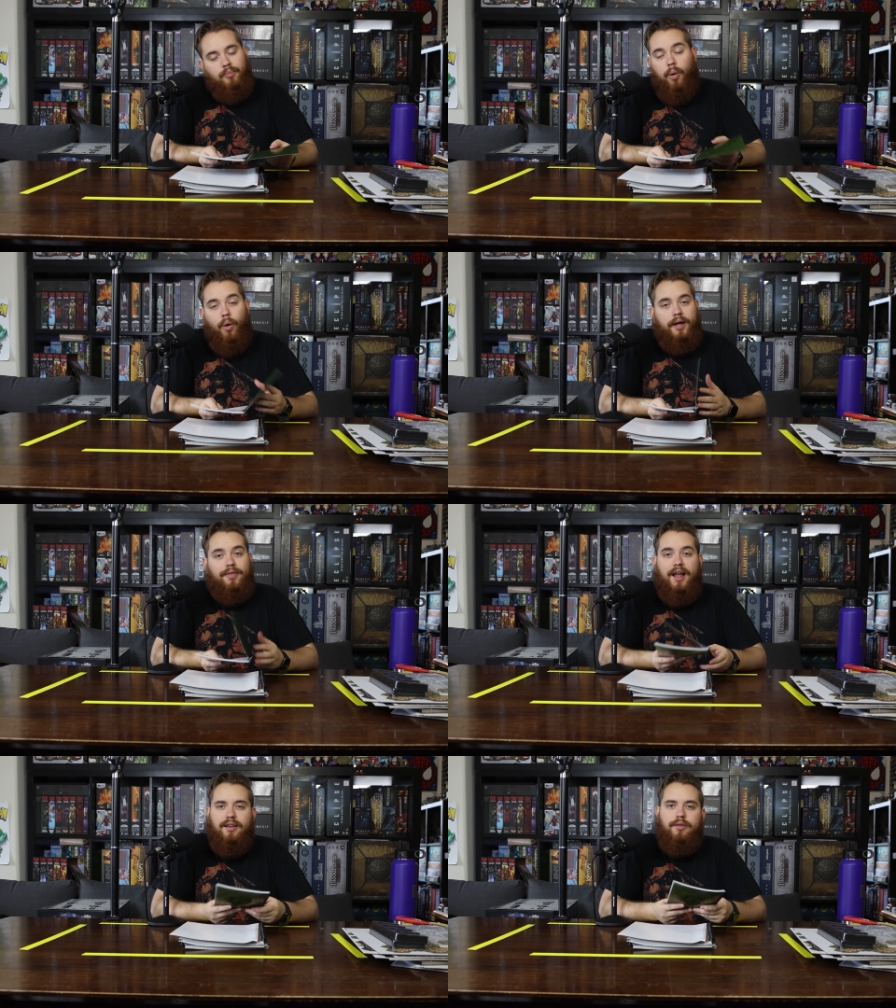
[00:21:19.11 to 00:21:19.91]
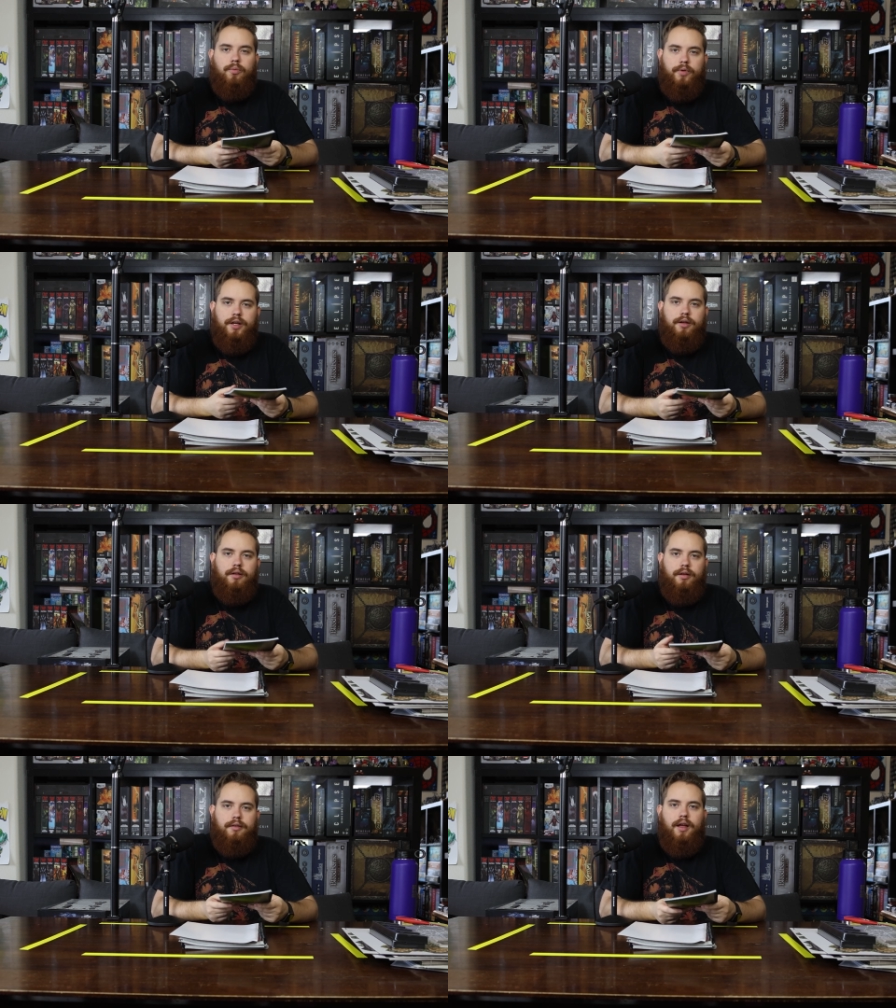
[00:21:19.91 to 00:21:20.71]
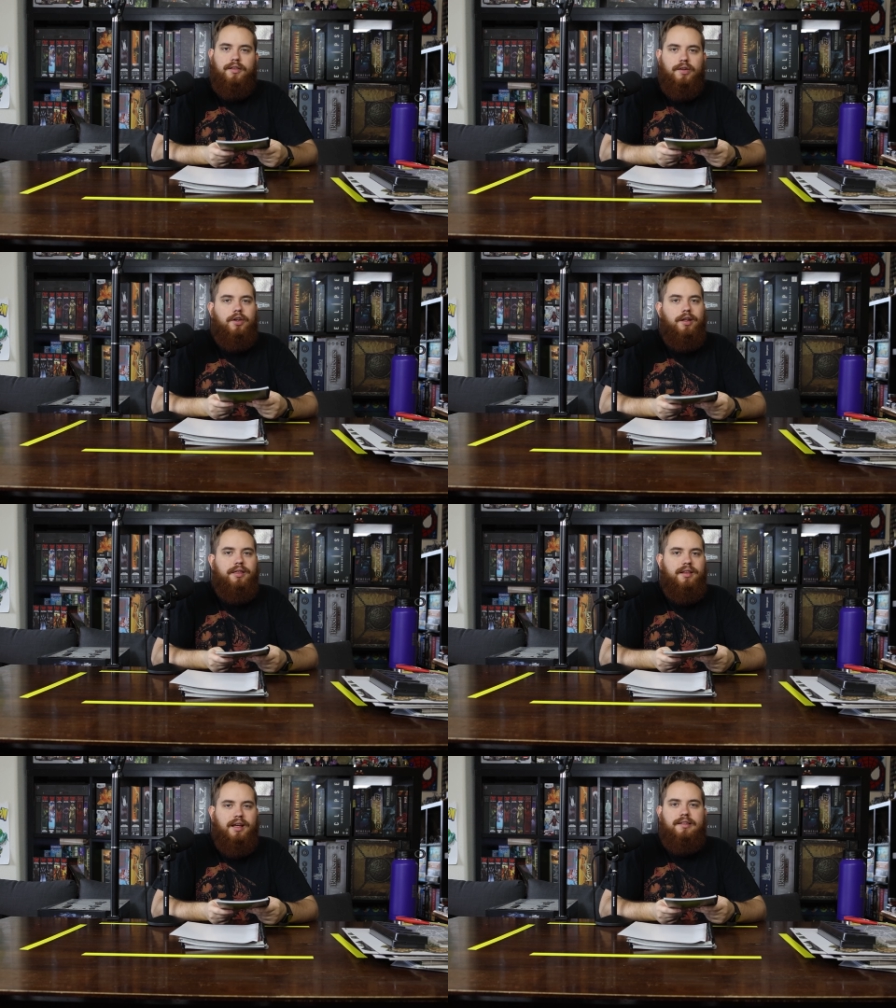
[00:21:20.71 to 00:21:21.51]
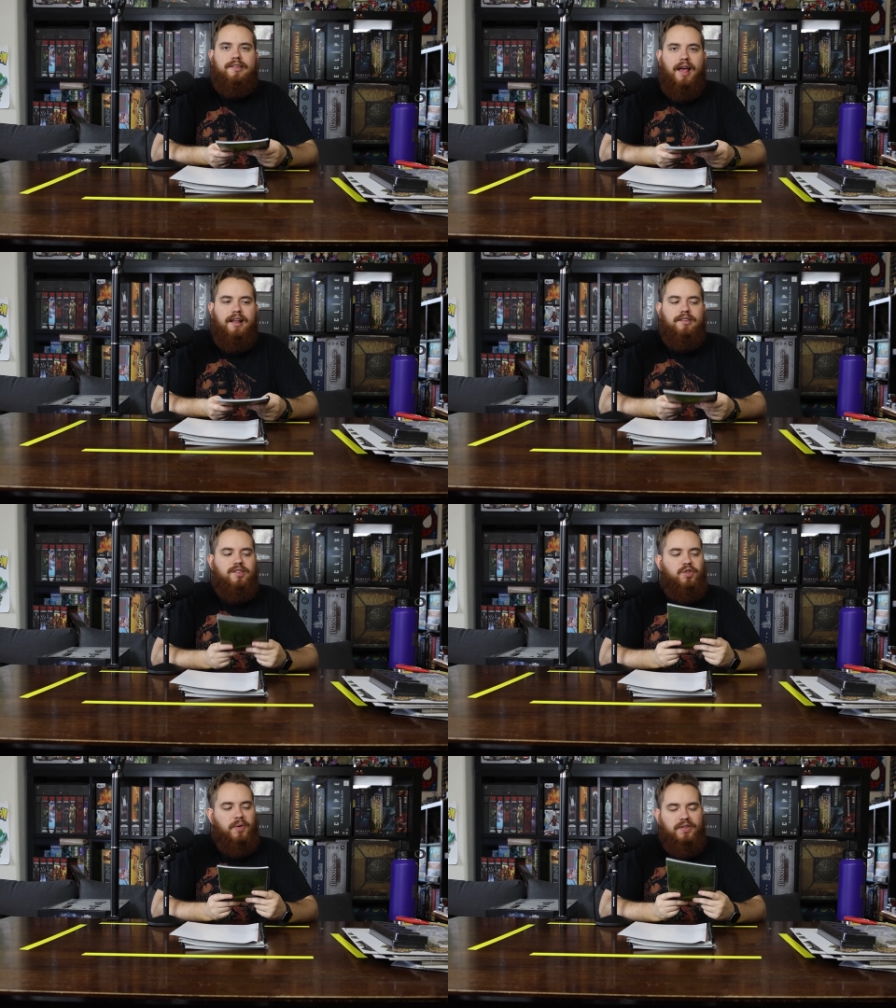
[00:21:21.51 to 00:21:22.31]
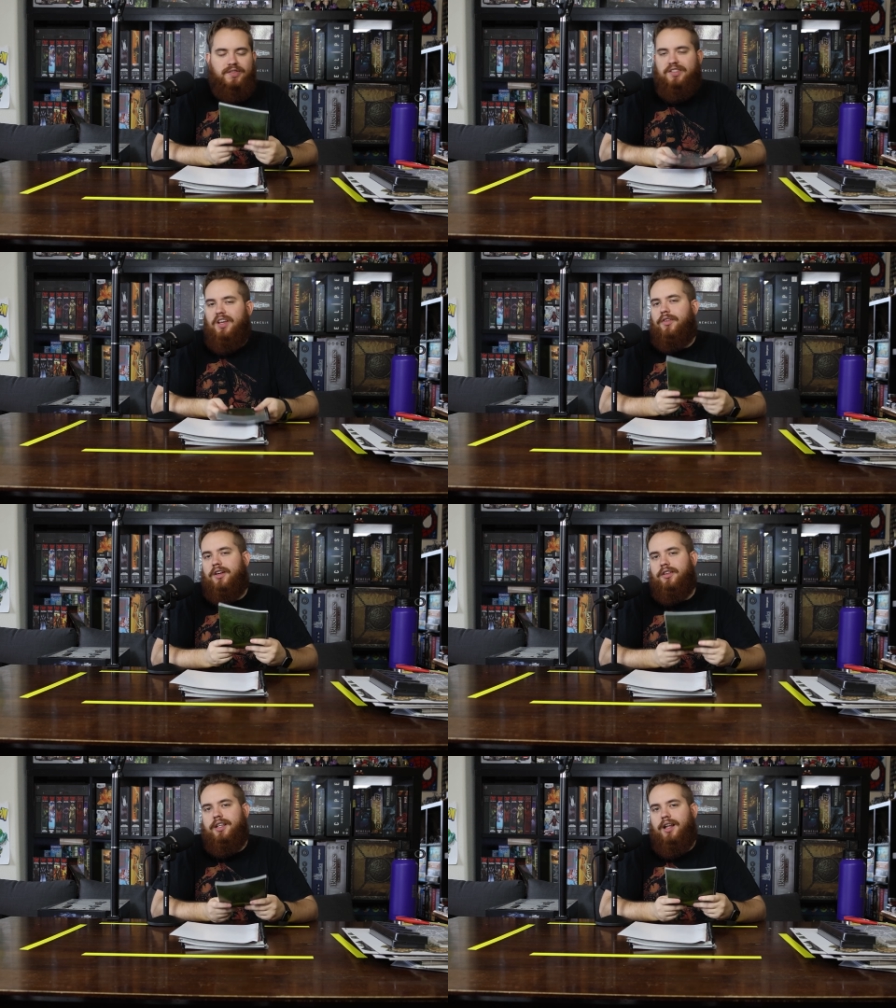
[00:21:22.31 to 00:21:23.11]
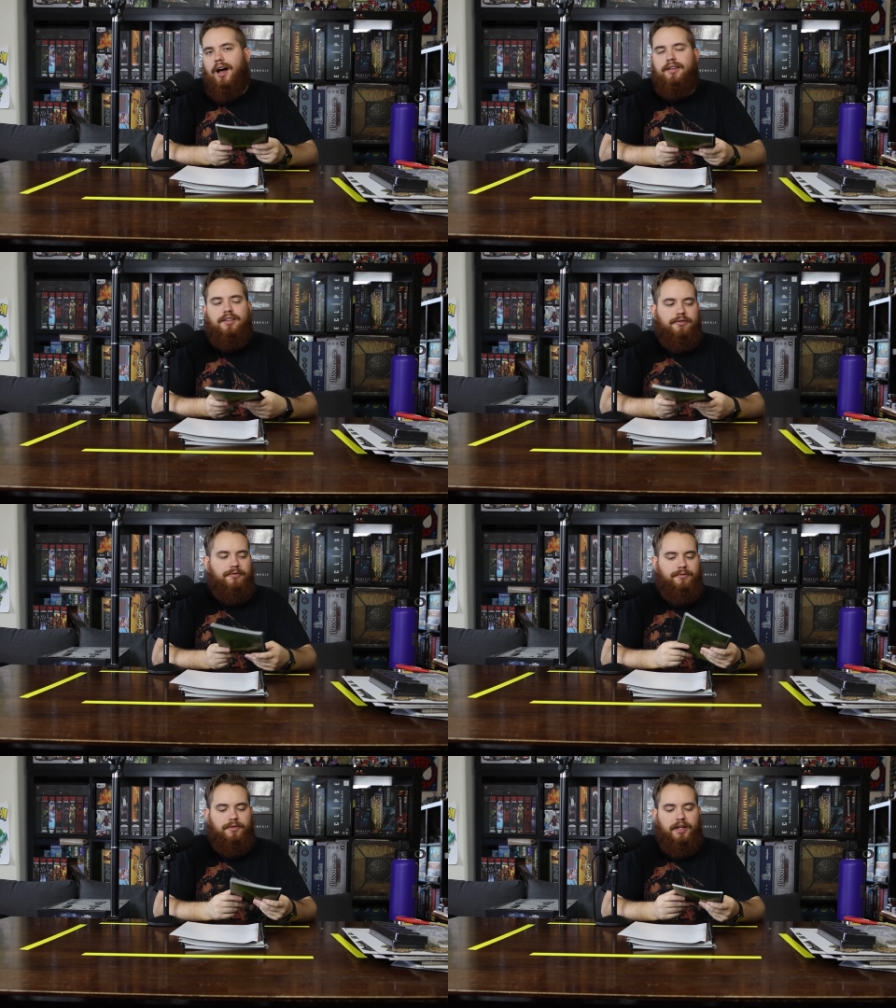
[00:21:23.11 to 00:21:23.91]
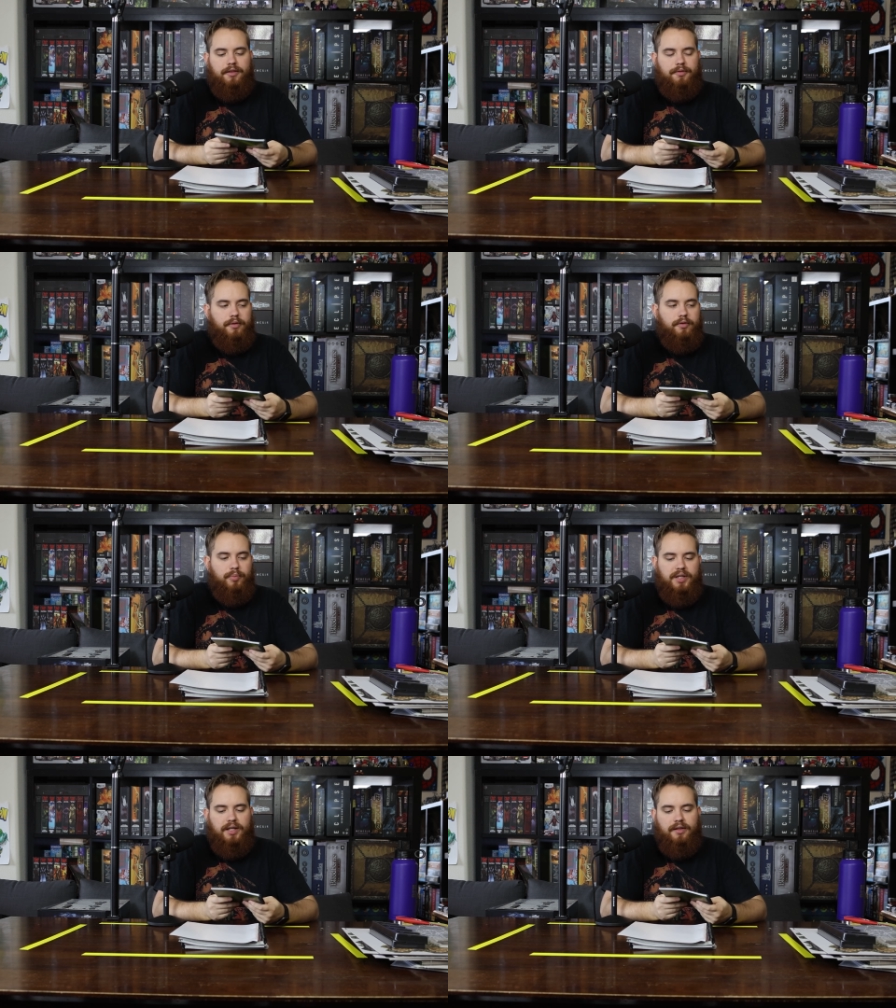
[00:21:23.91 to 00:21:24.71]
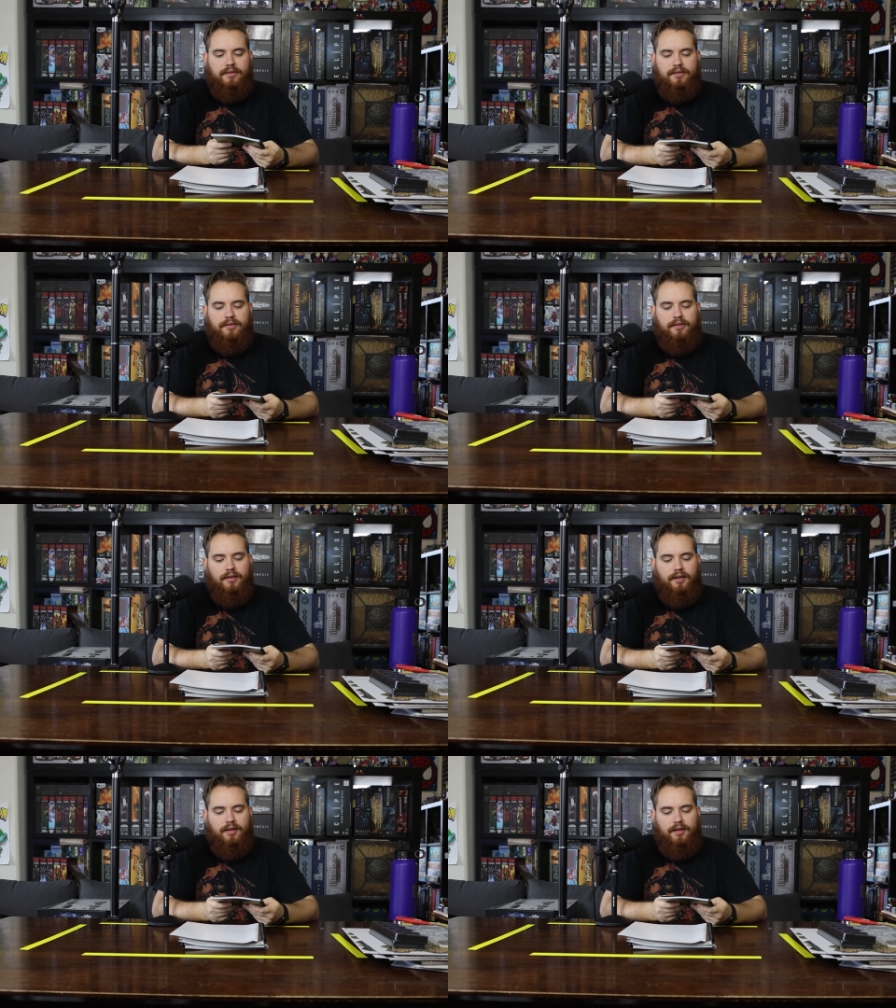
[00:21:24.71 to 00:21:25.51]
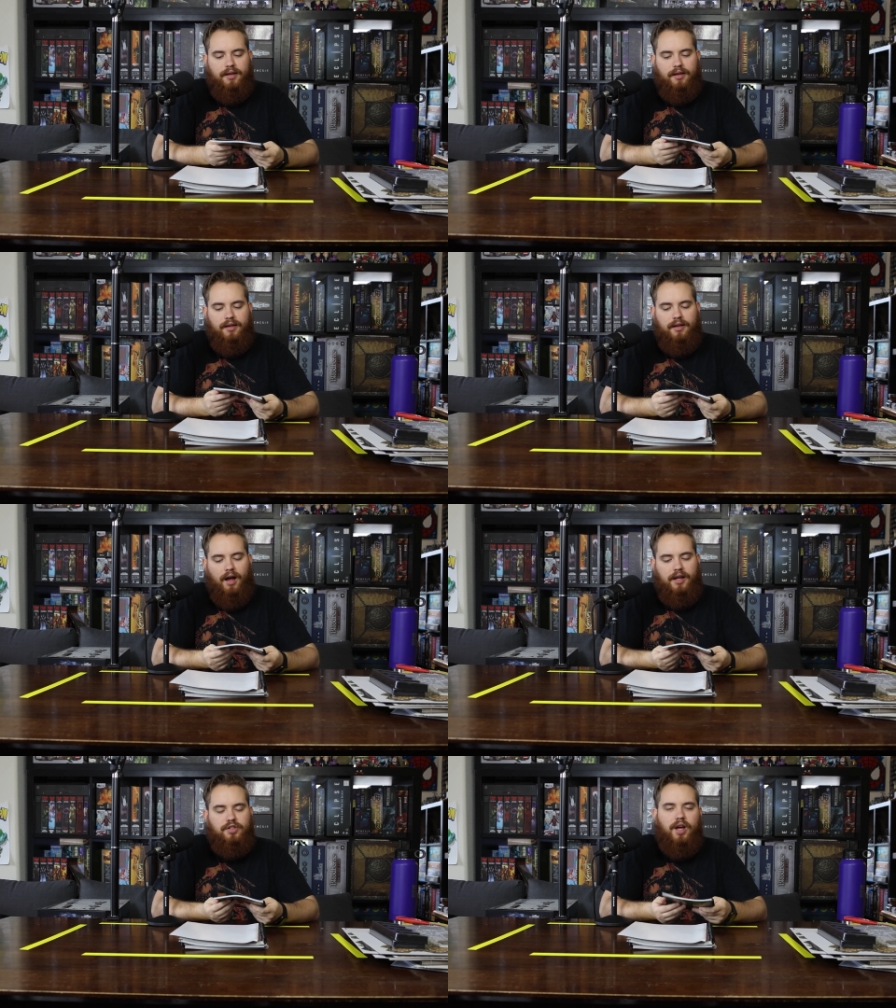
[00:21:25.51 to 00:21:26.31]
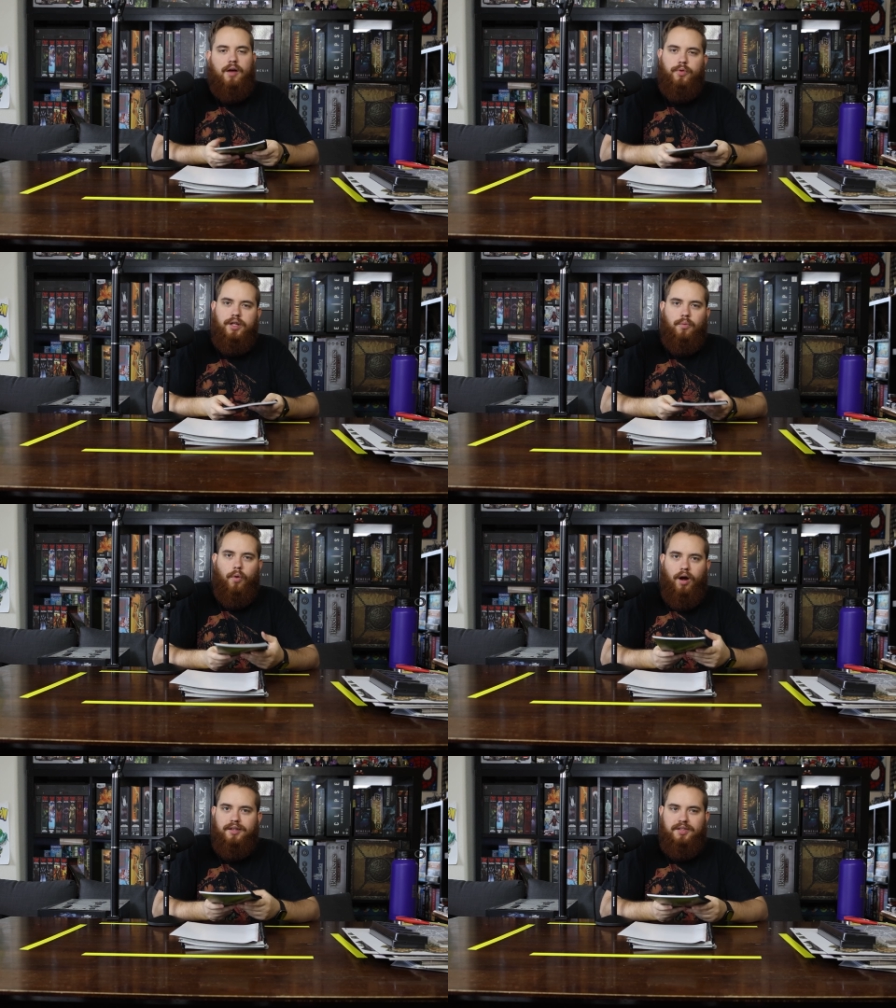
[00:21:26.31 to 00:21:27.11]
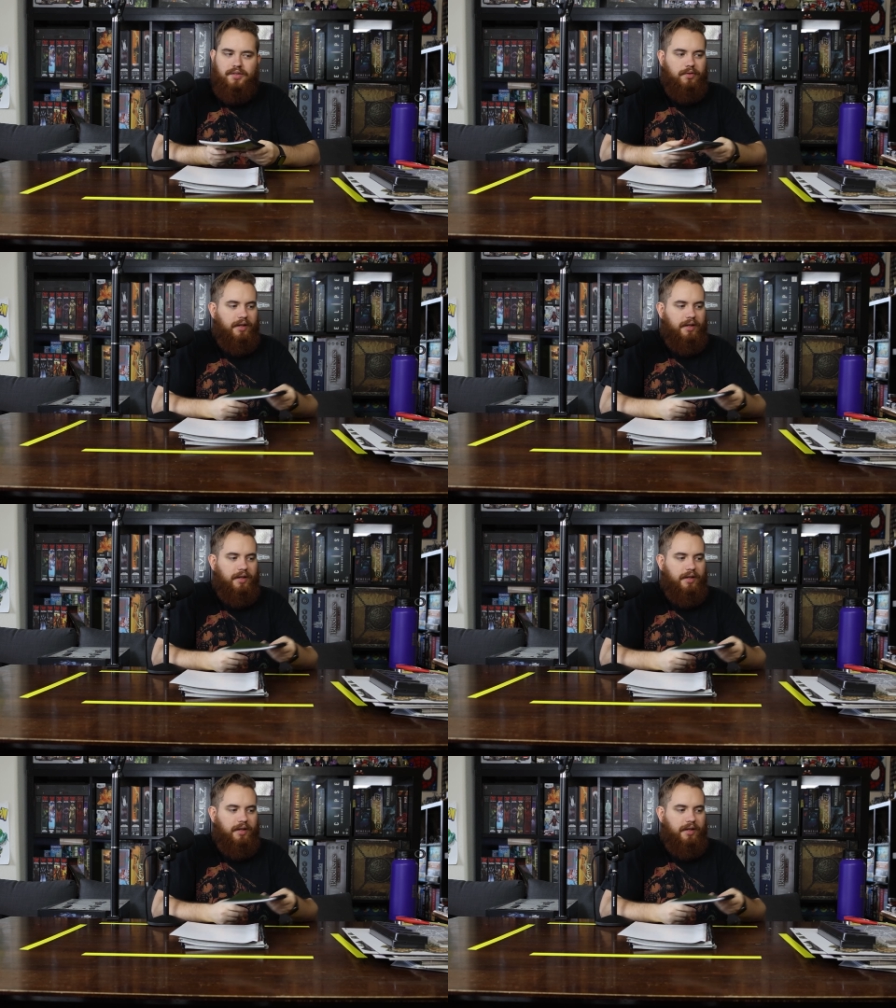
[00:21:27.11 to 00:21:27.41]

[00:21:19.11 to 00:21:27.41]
Boy, that is a real... It's a good thing they said specifically not to flick through, because I, j I really want to.